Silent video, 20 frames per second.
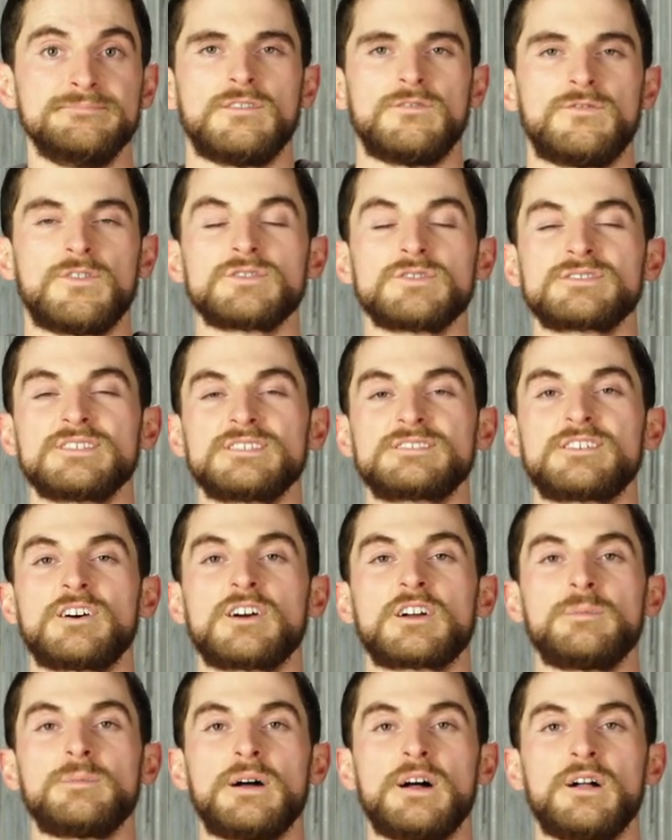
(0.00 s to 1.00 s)
First, let's
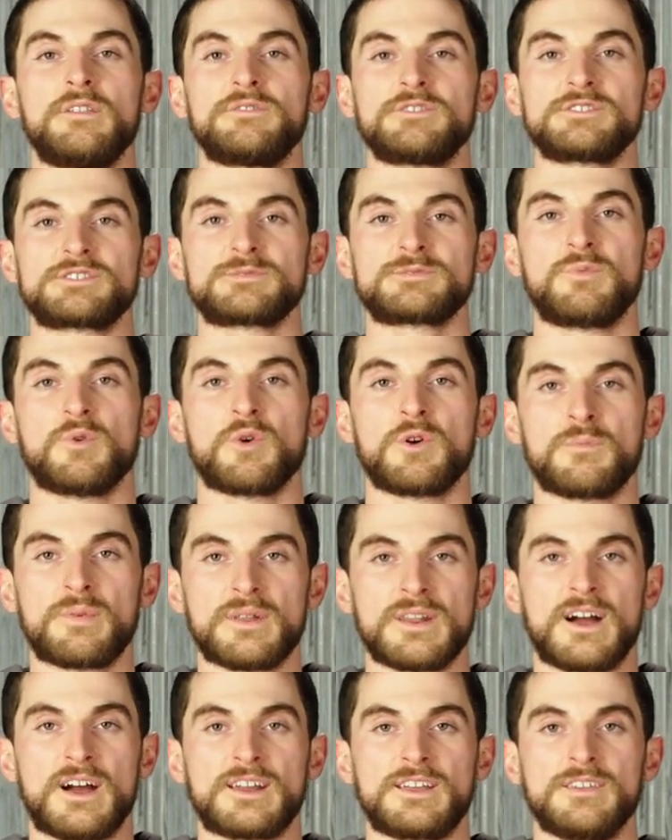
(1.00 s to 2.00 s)
talk about the sport
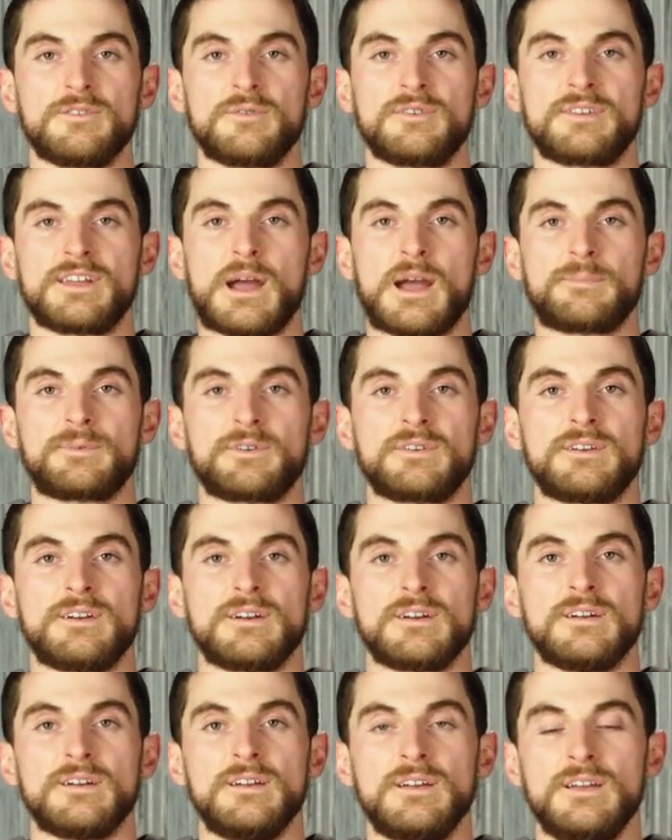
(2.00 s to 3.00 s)
binocular adapter
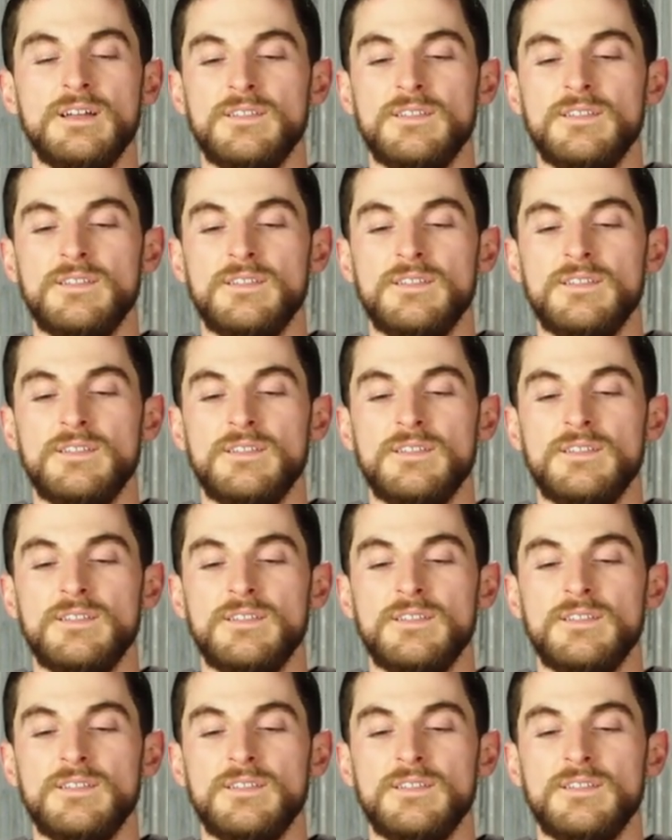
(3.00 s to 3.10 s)
here.